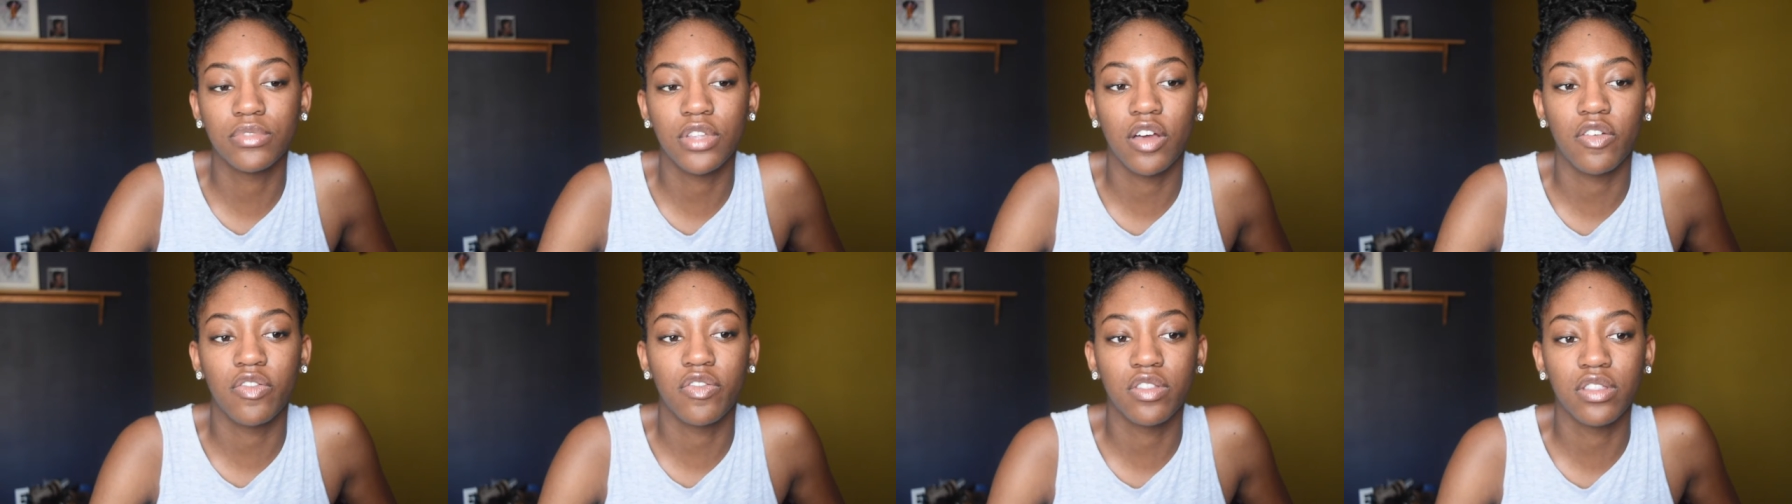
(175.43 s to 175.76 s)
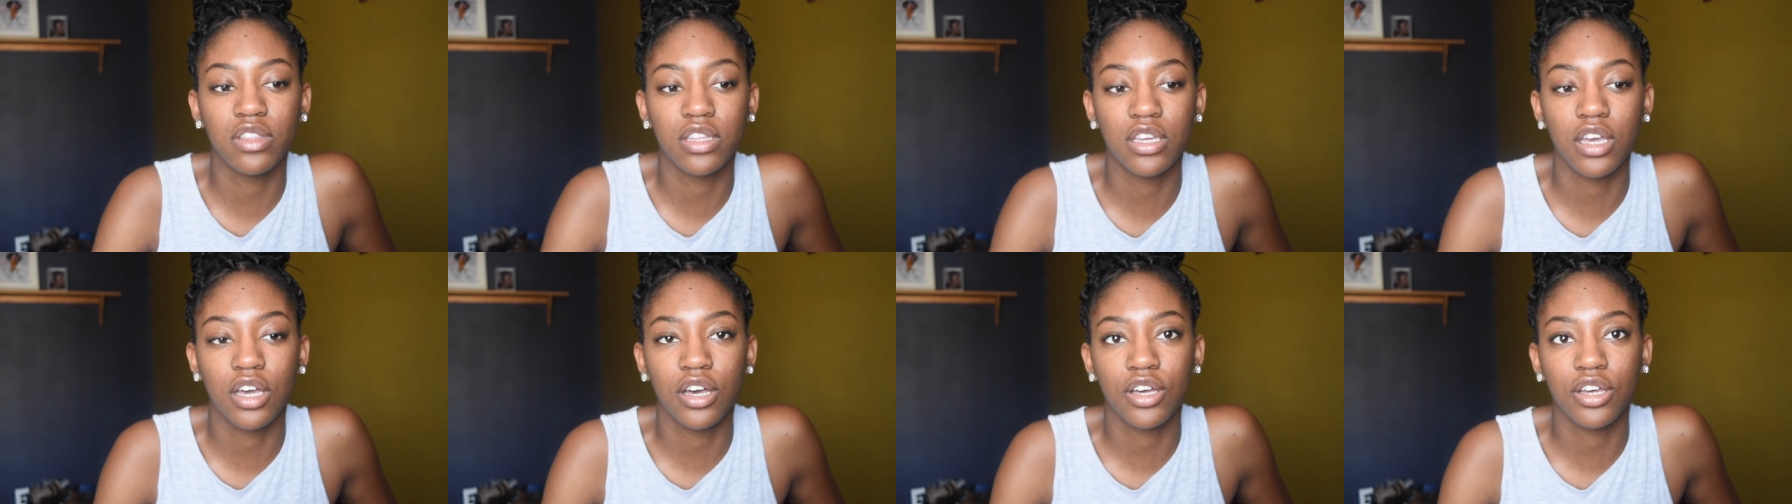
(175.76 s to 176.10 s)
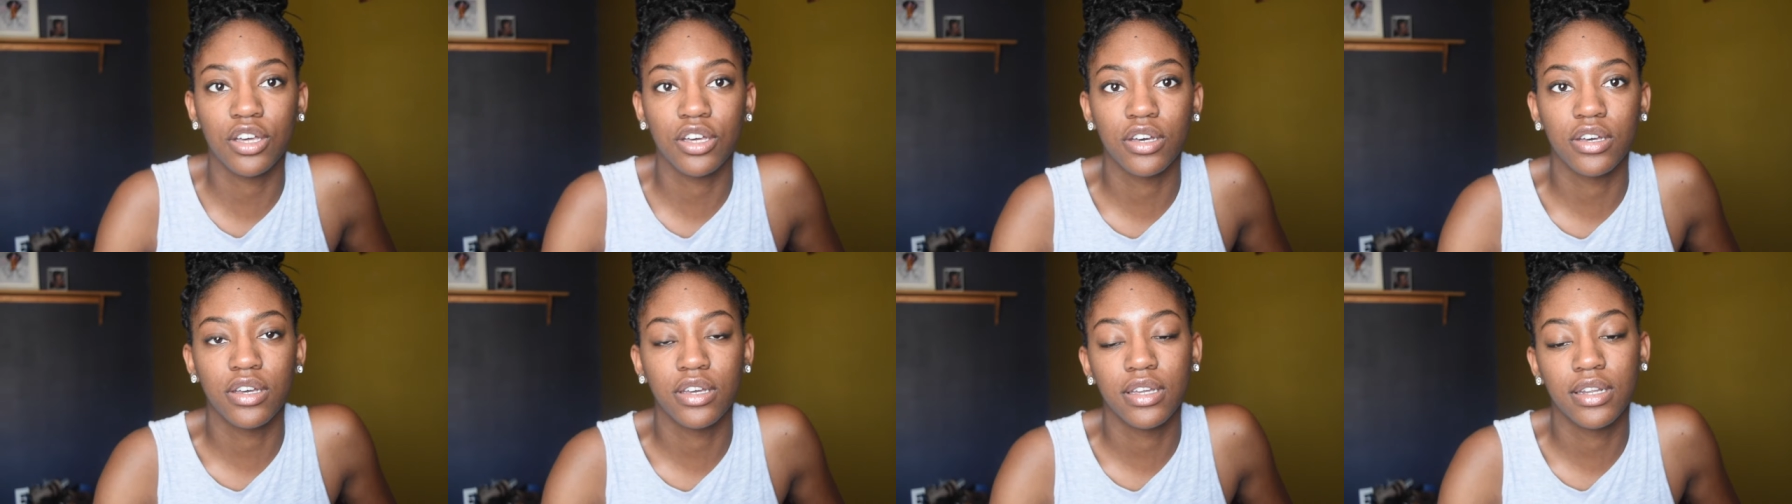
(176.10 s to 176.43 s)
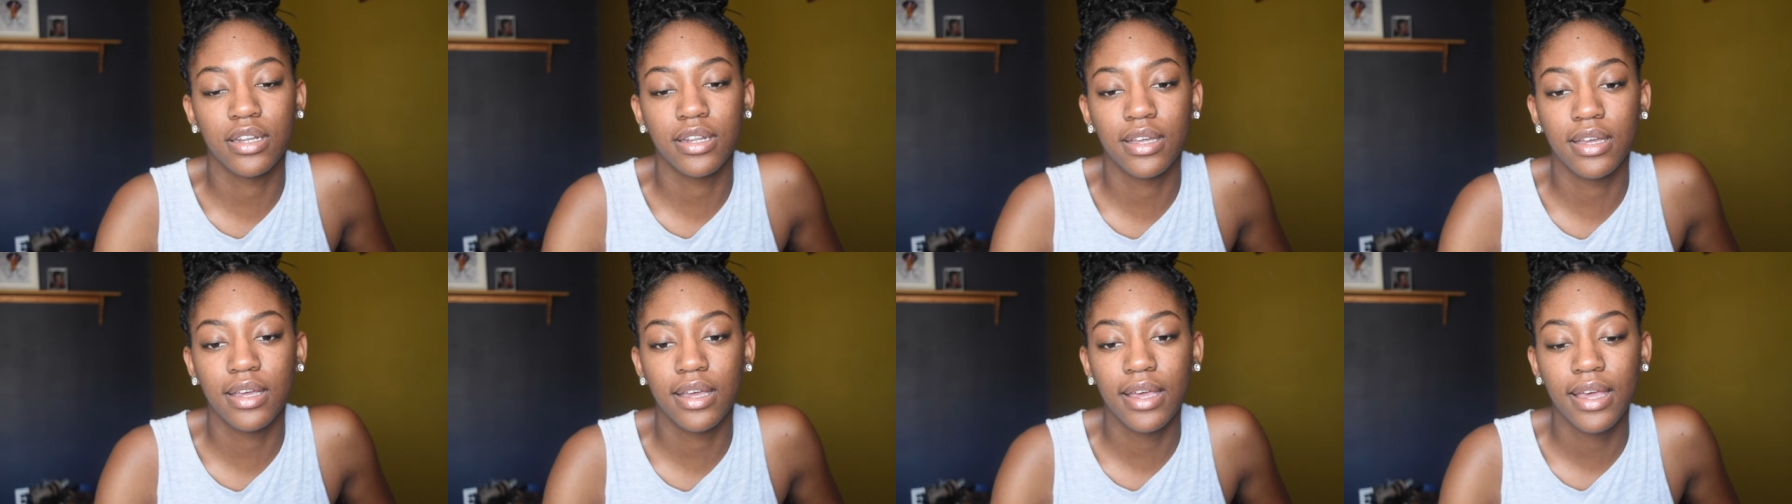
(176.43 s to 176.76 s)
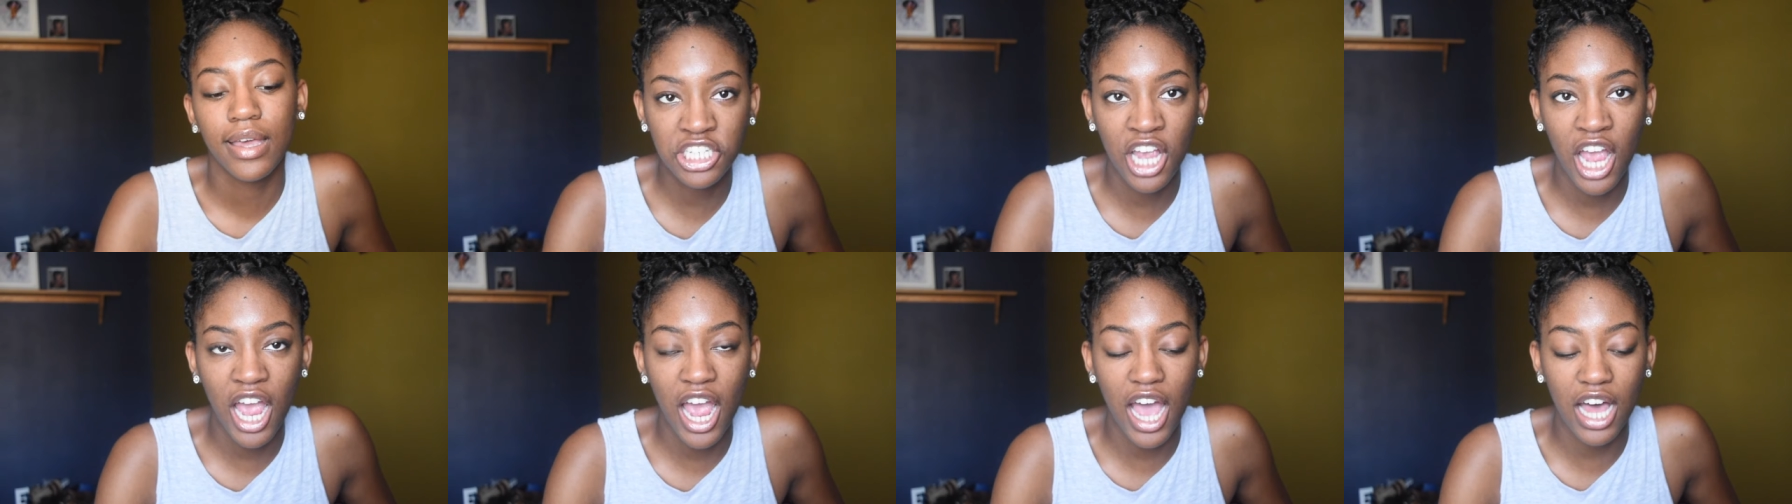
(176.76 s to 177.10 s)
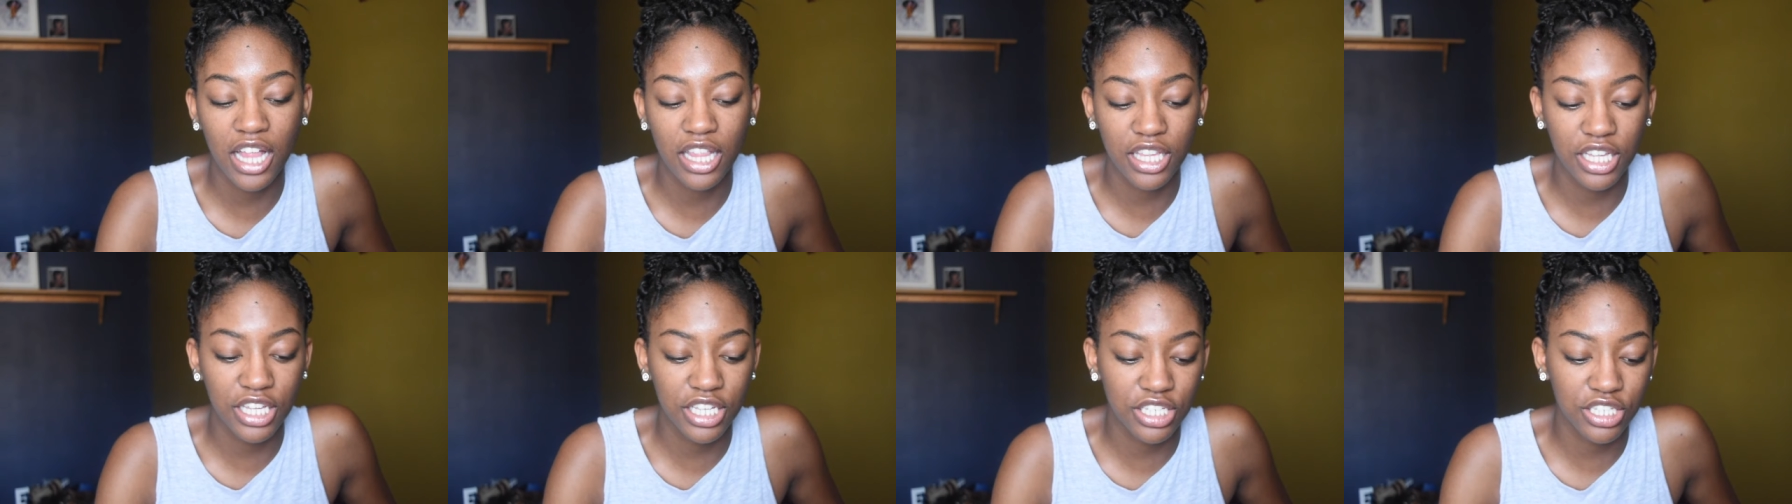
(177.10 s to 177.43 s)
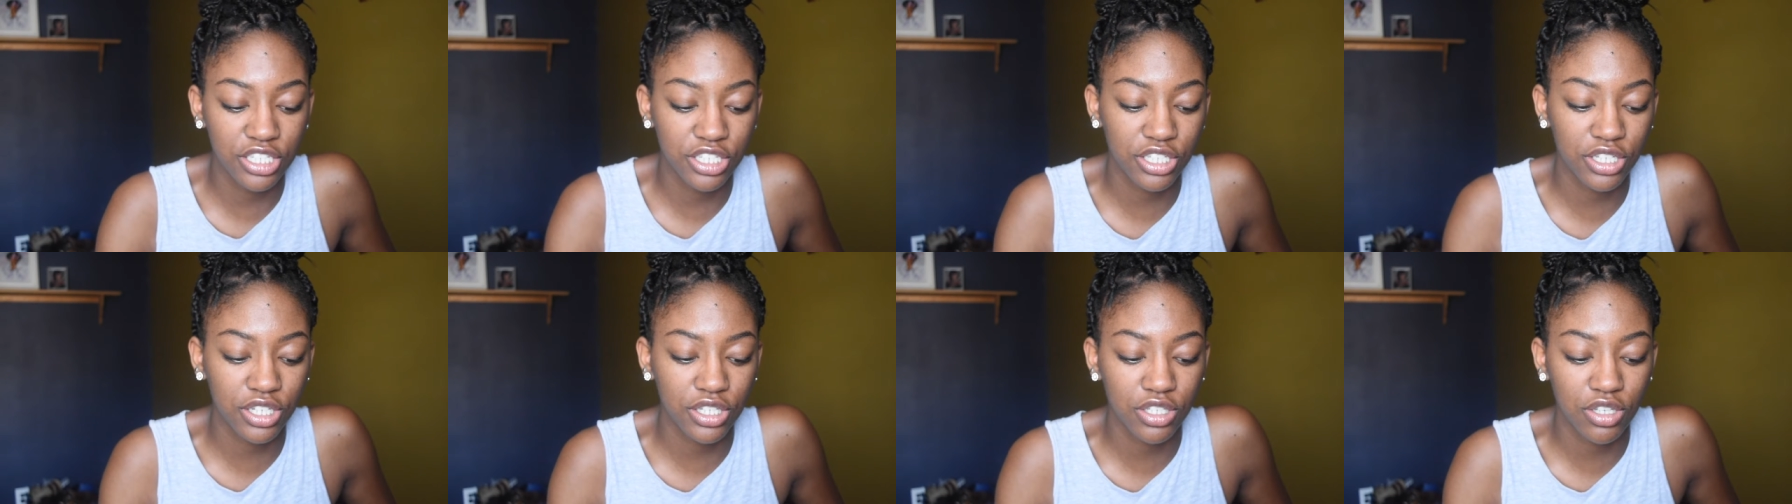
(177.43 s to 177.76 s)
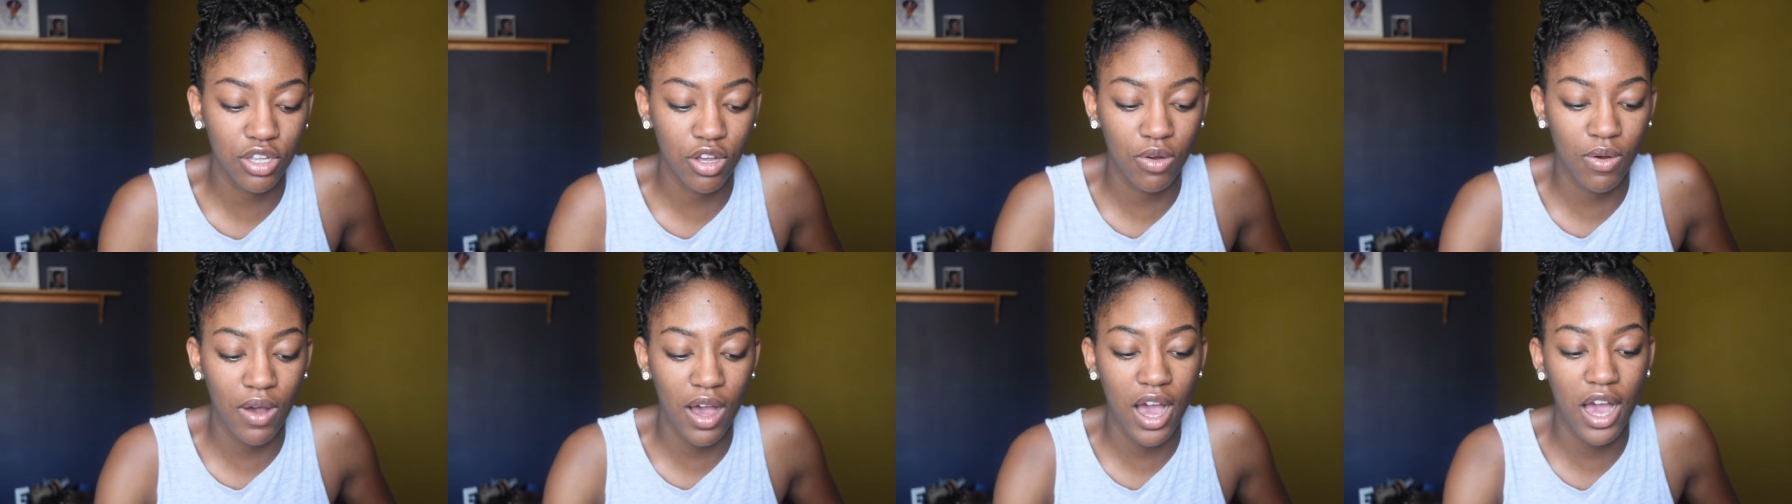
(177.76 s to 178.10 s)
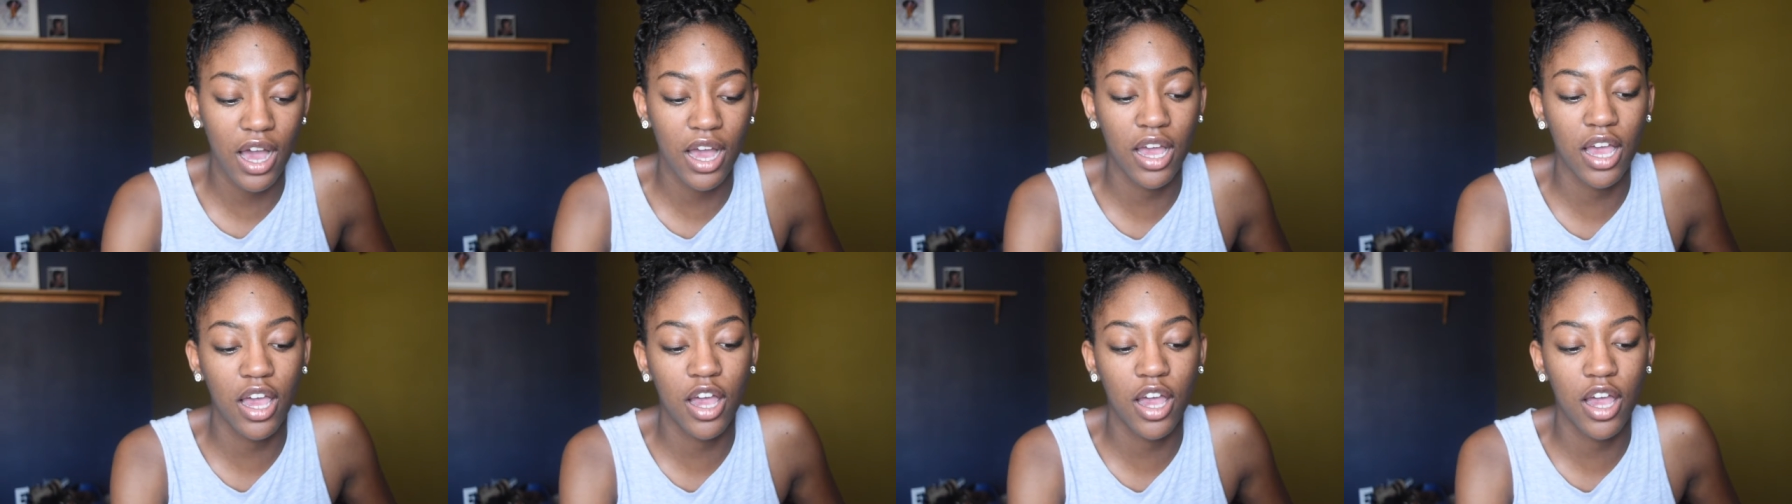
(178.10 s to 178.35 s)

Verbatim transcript: definitely a good challenge so I